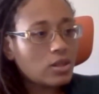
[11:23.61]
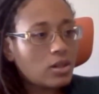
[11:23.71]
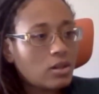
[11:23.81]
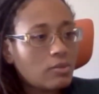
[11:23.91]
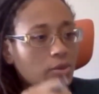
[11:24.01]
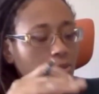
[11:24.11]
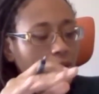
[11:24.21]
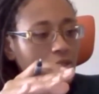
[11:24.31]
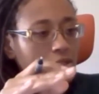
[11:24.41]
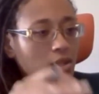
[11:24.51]
the
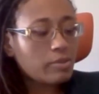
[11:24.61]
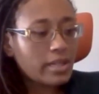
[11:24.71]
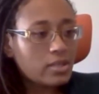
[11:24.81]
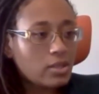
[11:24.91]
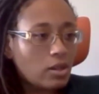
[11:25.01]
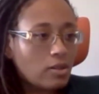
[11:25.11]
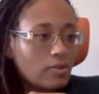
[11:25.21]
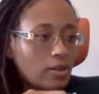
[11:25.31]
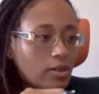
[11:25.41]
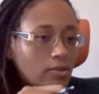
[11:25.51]
project based
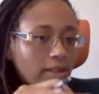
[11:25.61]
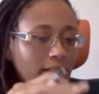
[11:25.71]
off of